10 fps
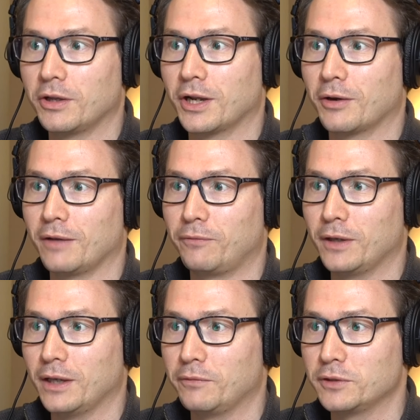if
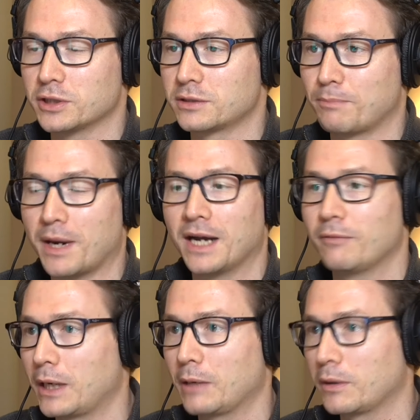you just buy
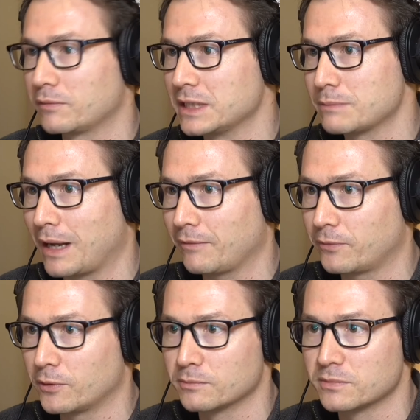via one of these
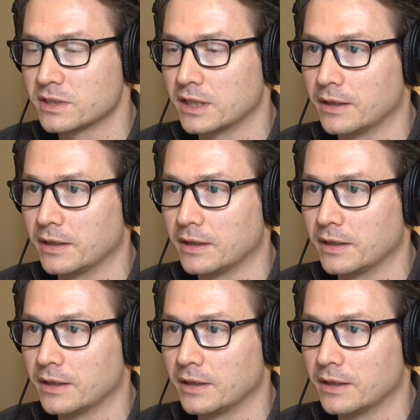platforms